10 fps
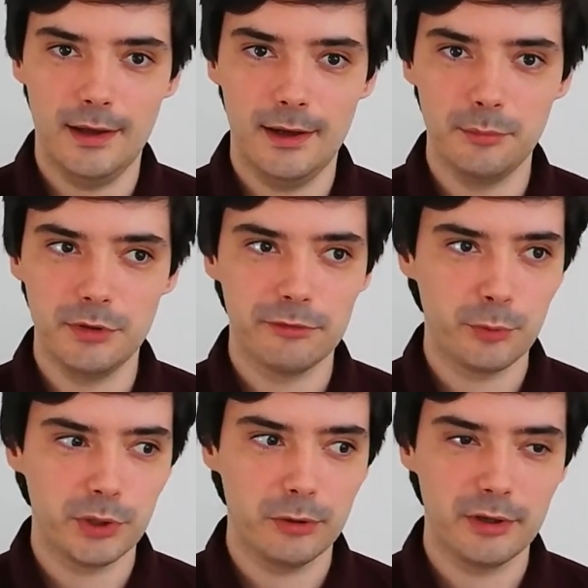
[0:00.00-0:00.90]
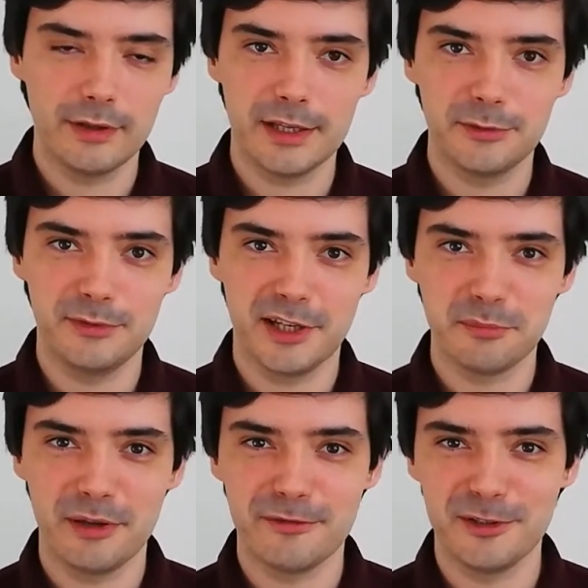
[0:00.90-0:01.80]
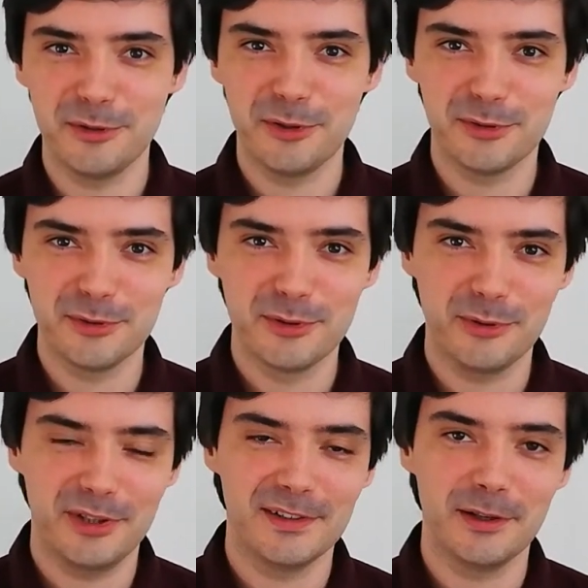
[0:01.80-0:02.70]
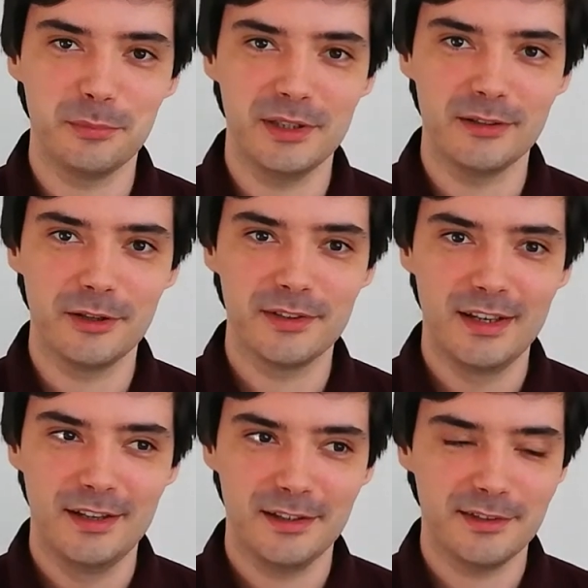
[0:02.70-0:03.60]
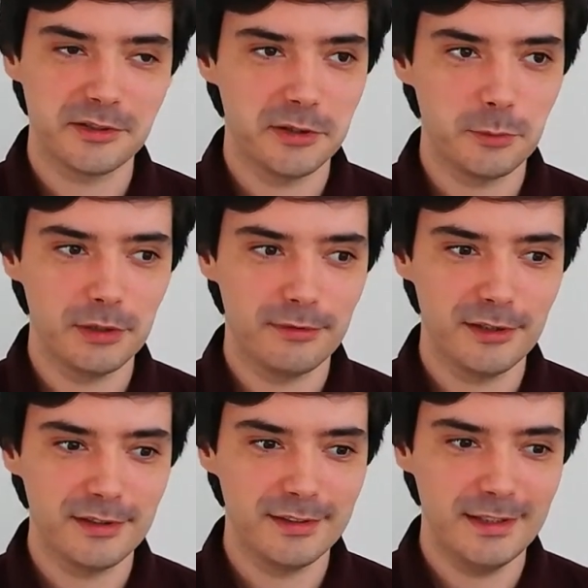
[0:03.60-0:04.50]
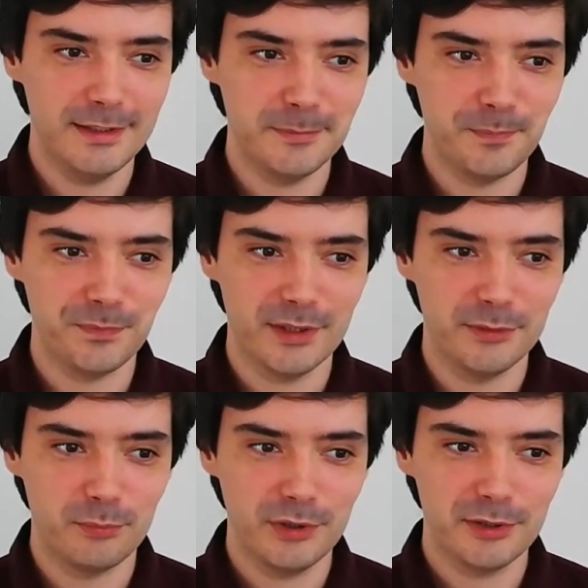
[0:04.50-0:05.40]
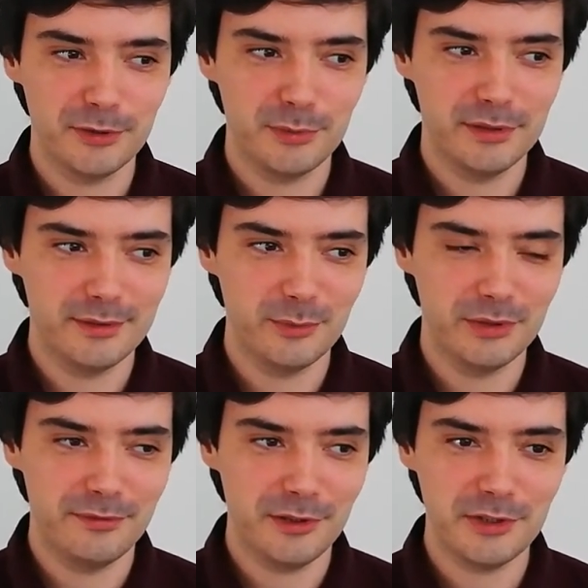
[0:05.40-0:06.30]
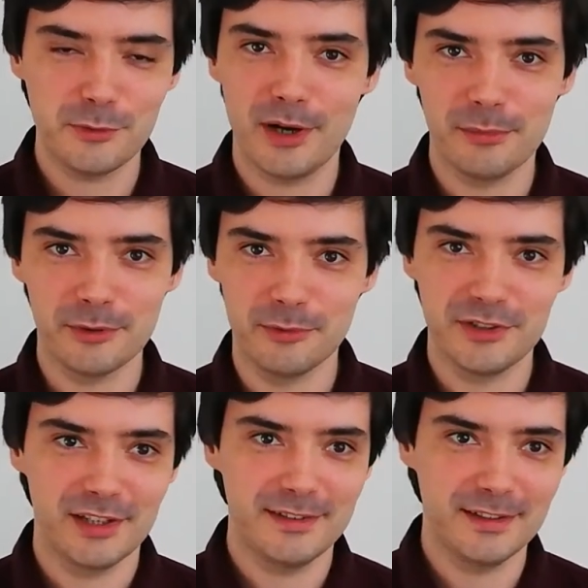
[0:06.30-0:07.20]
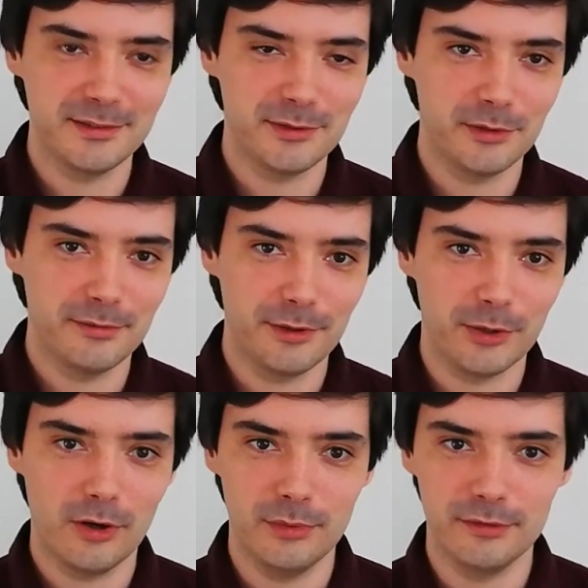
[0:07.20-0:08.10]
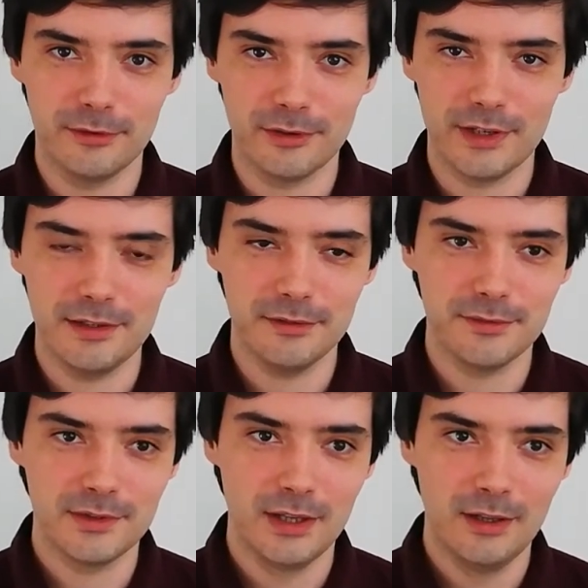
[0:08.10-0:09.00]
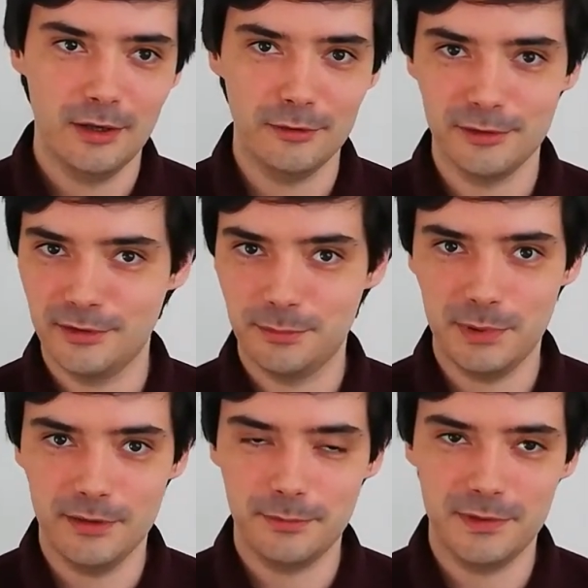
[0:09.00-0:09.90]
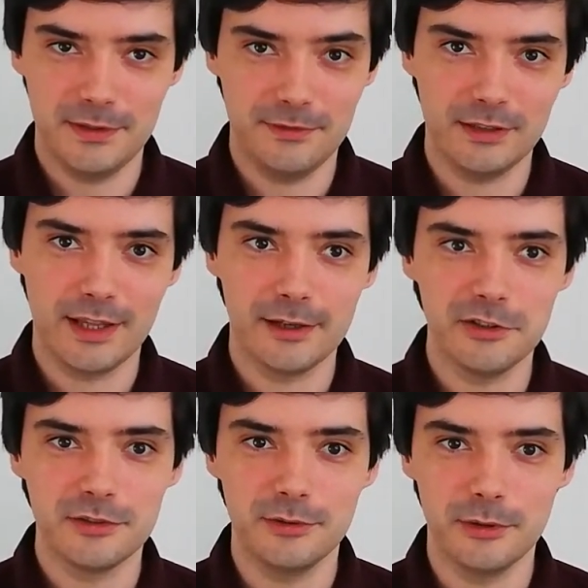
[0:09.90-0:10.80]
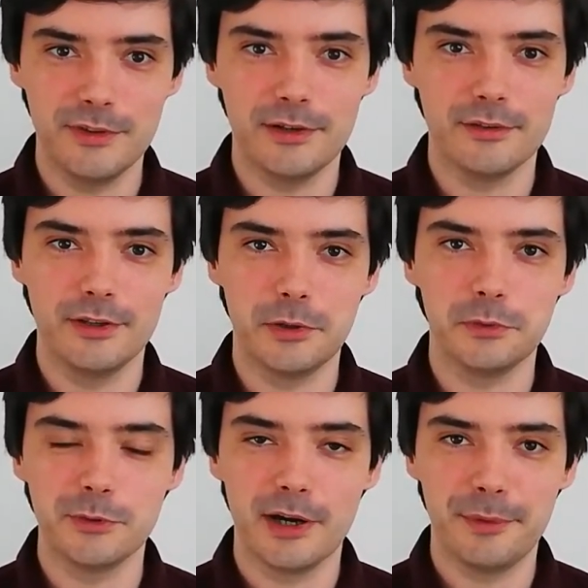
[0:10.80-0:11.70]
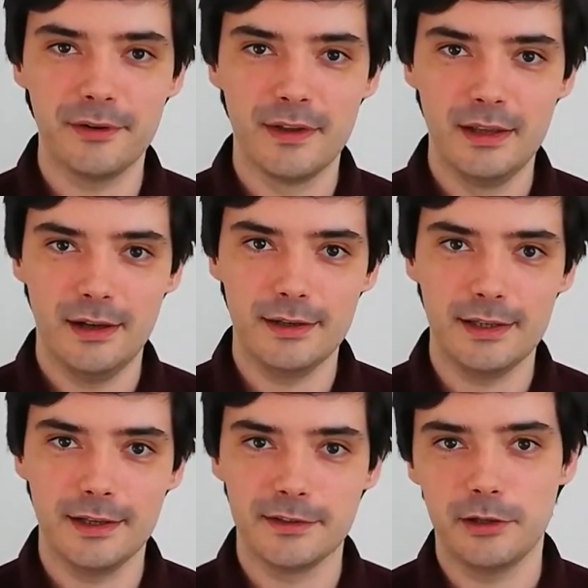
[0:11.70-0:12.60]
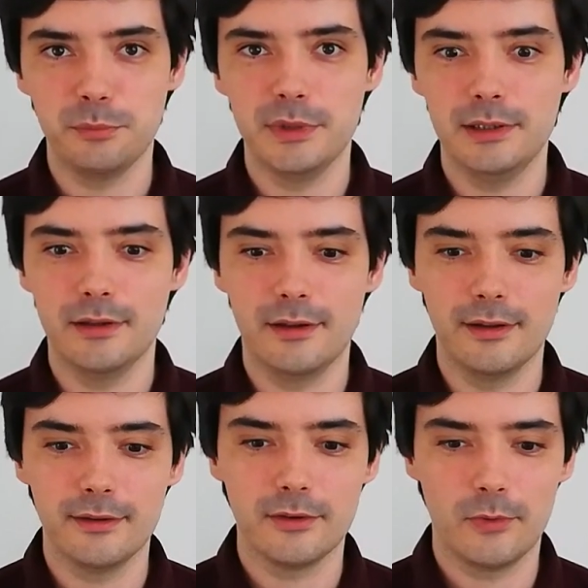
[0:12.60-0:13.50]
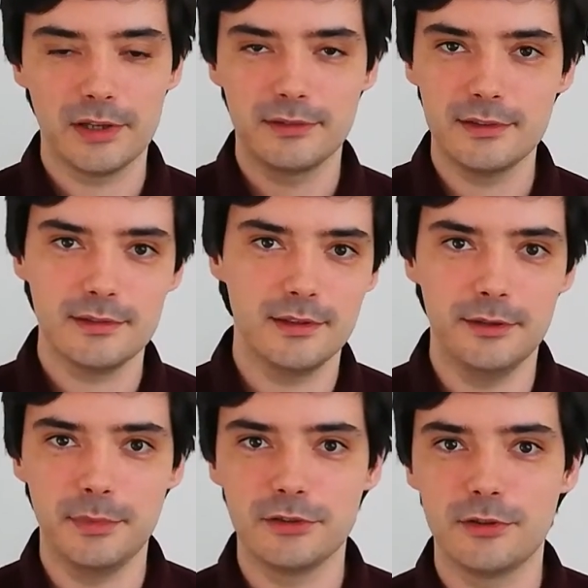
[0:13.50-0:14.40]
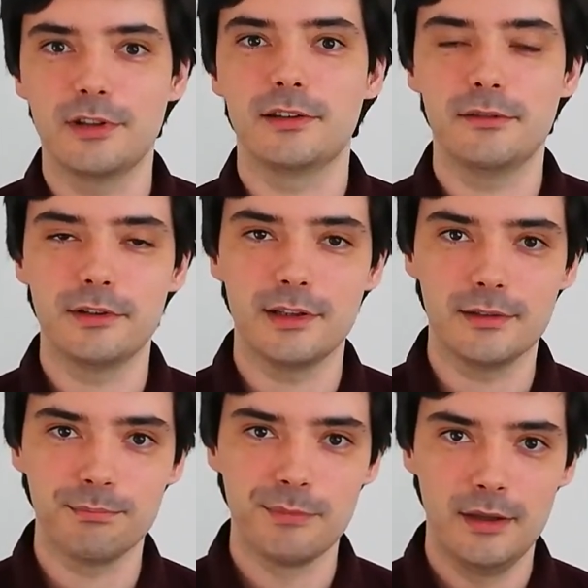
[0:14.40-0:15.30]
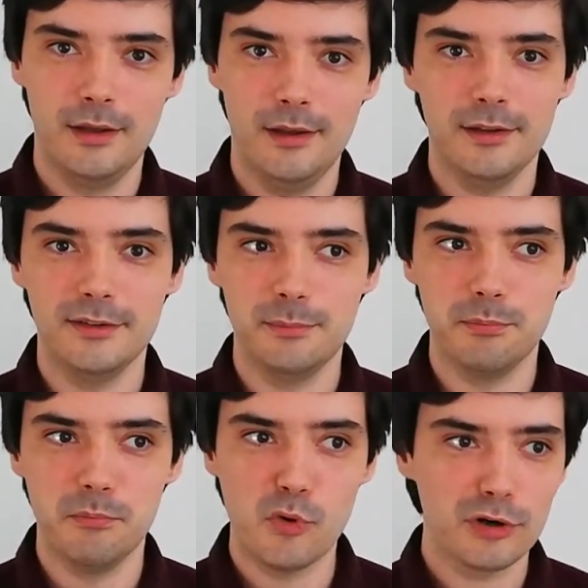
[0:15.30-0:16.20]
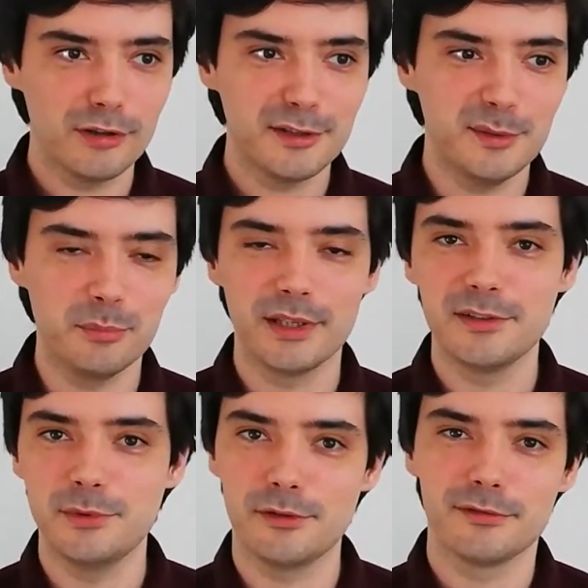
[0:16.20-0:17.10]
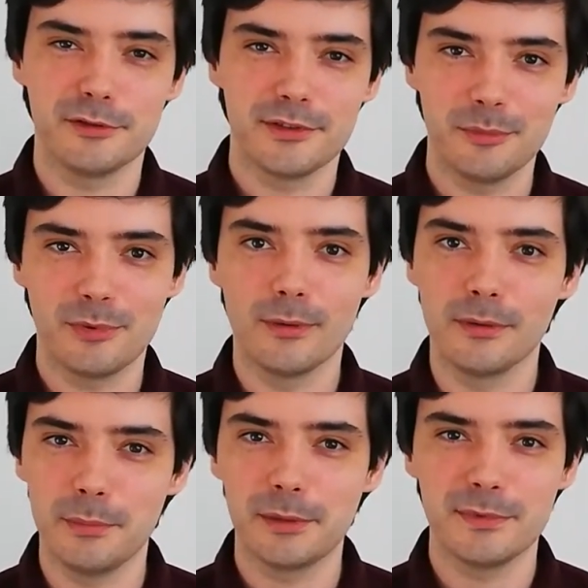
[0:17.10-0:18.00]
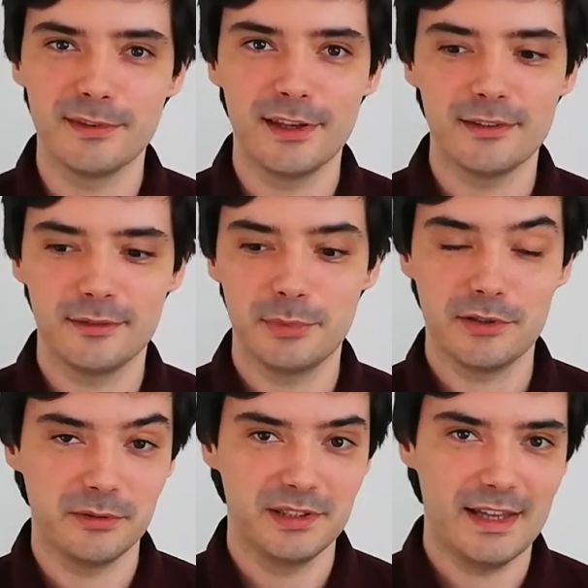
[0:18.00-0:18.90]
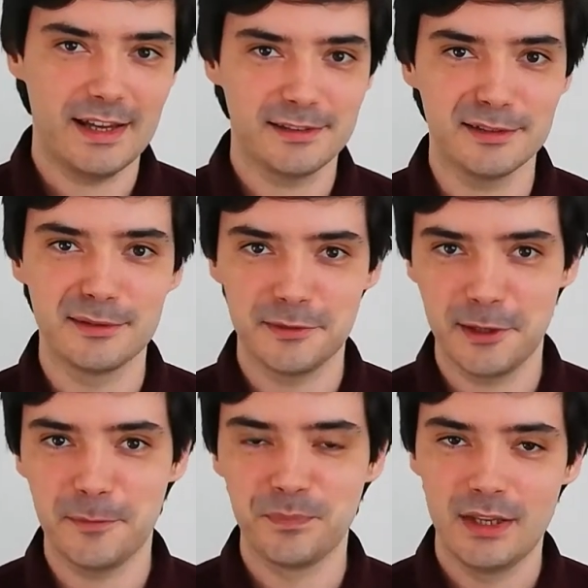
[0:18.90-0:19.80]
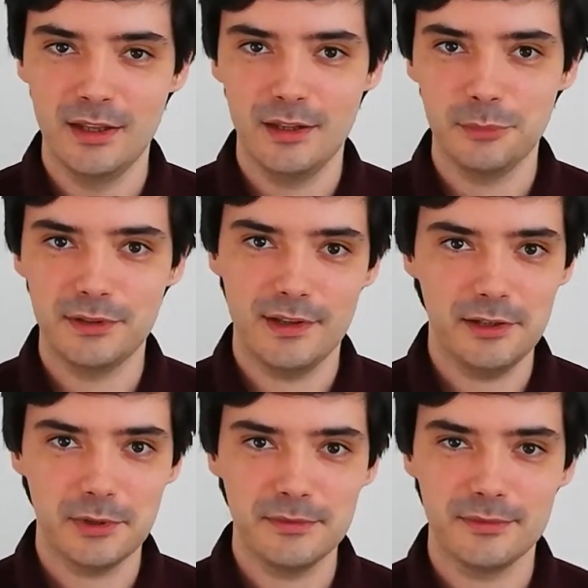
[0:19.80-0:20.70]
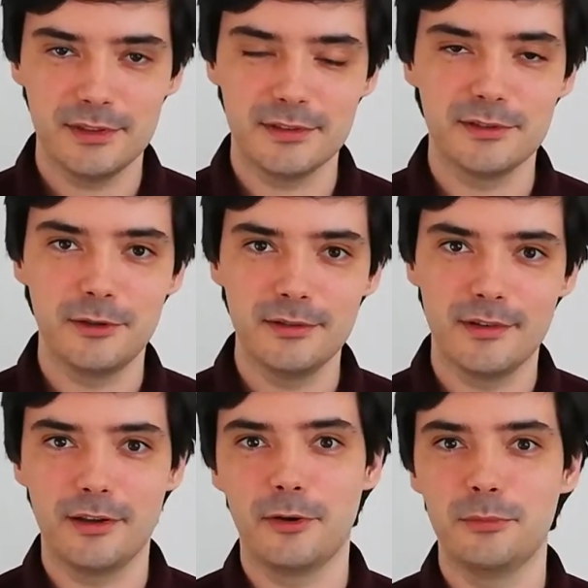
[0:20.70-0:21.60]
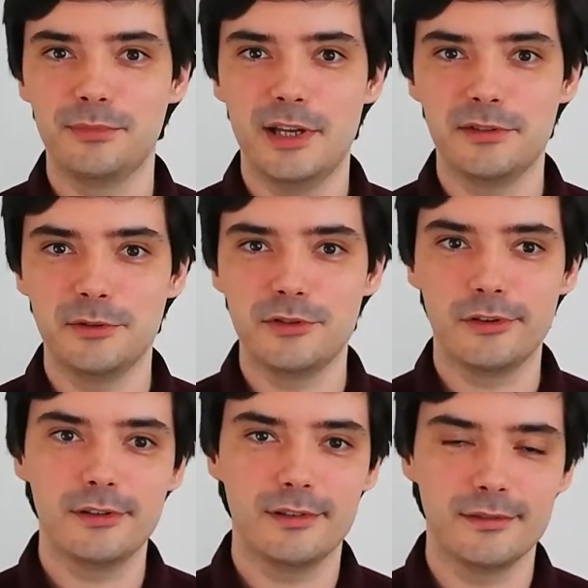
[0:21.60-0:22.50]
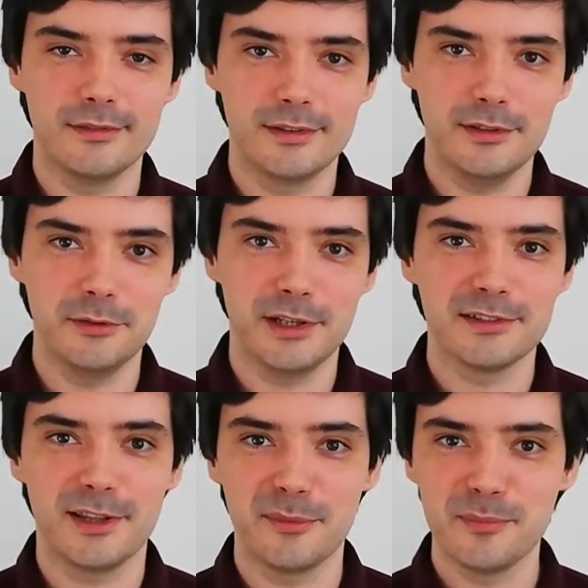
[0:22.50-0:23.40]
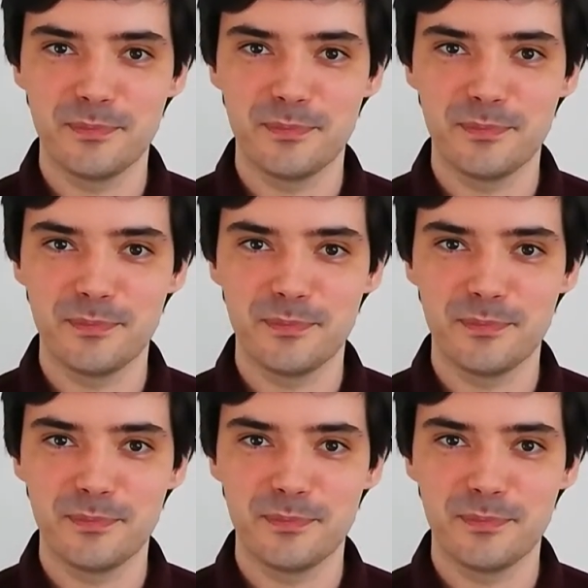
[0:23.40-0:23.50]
Before we go, I'd like to thank my friend Otto, who has helped me a lot. He's actually a great friend, and he's pretty good with Finnish grammar, which I think it's not very common for natives of a specific language to know their own grammar. And he has helped me correct this and make sure that everything is more or less in place, but of course I'll probably make mistakes, especially with accents, yeah. But anyway, this is all. I hope that you enjoyed, and see you next time.